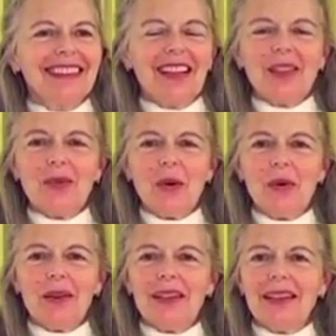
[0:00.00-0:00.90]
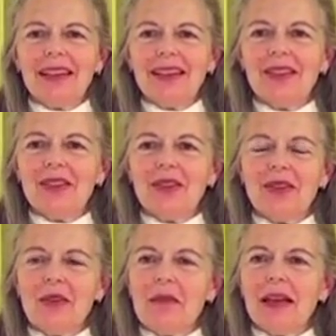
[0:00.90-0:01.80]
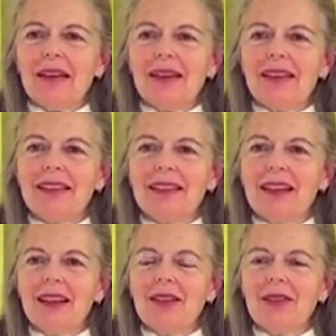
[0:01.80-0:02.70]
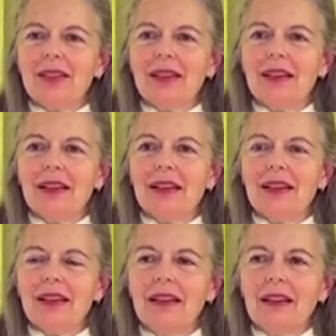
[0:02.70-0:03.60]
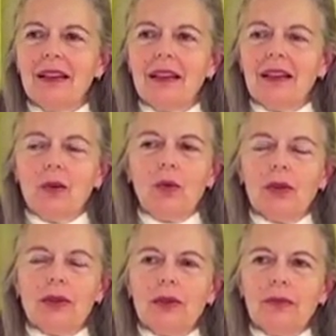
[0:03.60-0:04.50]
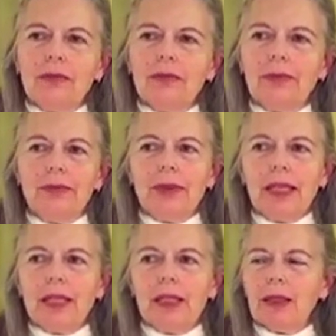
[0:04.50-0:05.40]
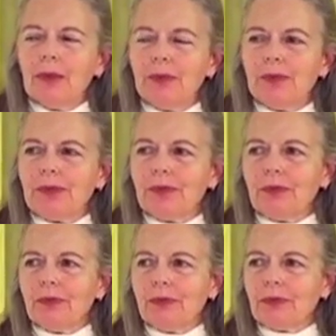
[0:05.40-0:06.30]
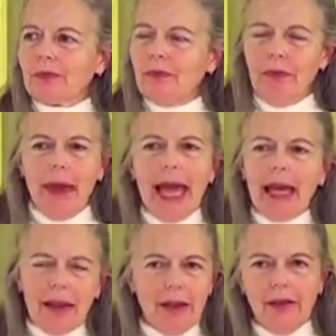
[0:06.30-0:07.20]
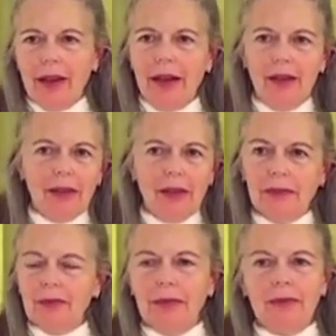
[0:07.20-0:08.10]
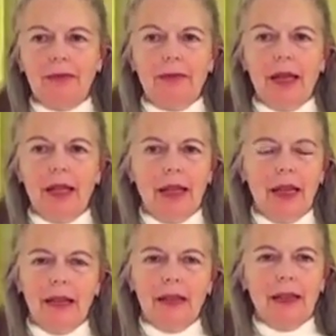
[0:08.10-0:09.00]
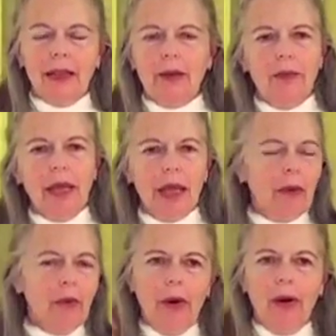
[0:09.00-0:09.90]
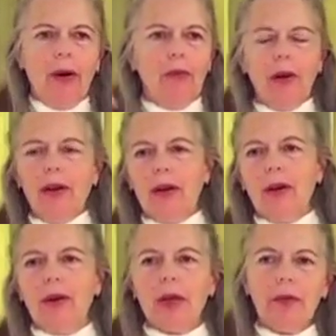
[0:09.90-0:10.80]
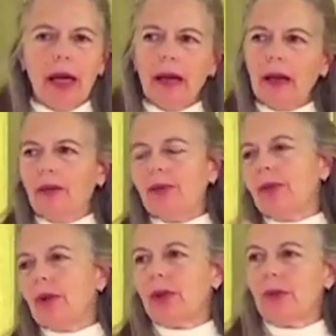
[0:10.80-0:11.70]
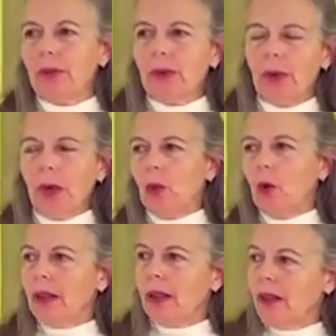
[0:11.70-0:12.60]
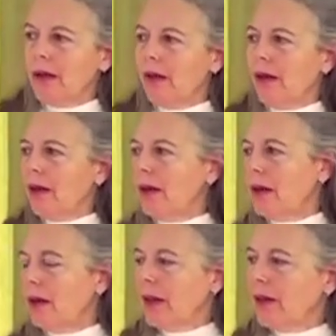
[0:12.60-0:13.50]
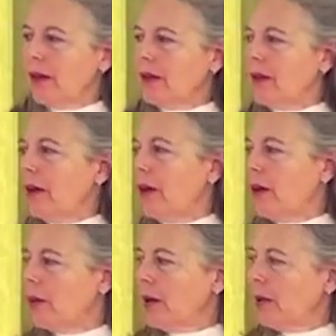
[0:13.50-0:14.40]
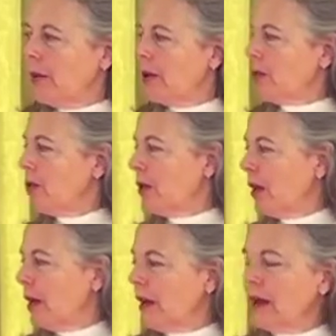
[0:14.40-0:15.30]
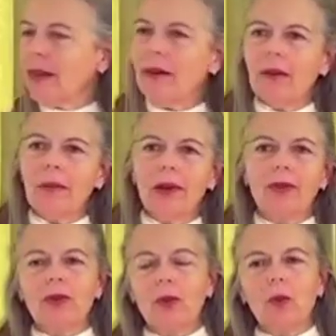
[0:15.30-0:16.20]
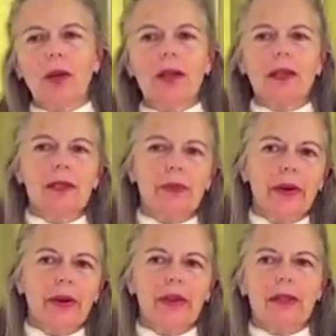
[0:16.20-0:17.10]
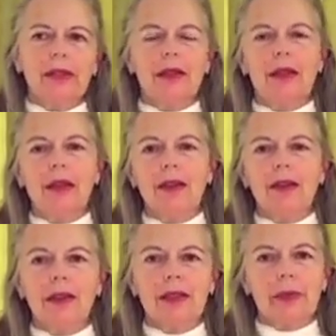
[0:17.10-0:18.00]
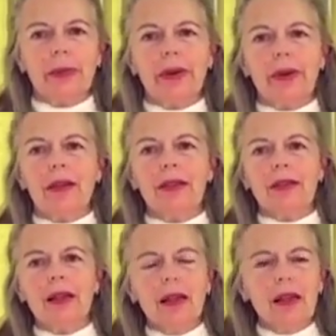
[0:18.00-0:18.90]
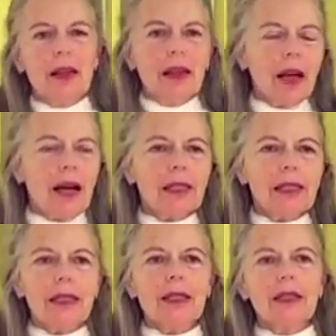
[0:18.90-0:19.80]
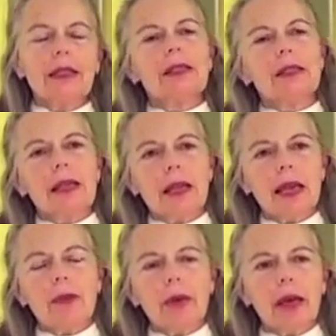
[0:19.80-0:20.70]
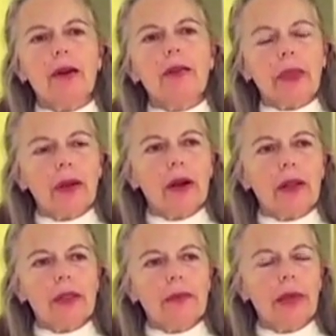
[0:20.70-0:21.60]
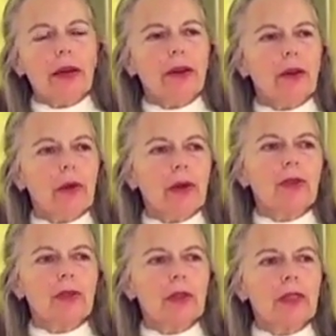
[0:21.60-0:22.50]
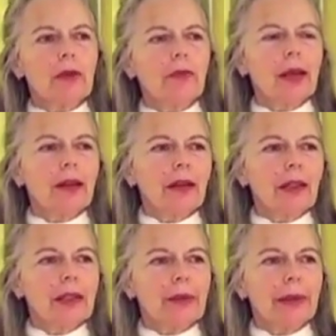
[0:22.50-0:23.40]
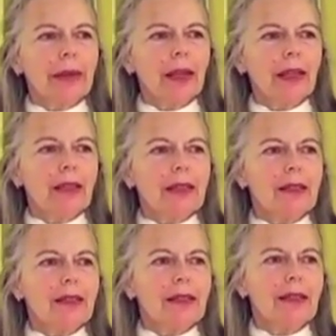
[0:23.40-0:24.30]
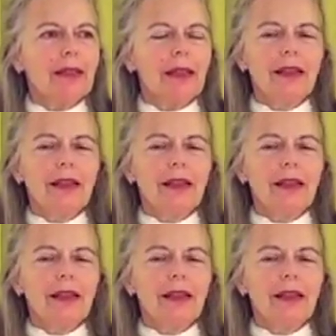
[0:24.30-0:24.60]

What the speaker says: That's what we'll think is true about ourselves, and we'll feel batted around by that, like a ping pong ball going back and forth between one thought and another thought, one emotion and another emotion, one experience and another experience, constantly seeking better thoughts, better emotions, and better experiences.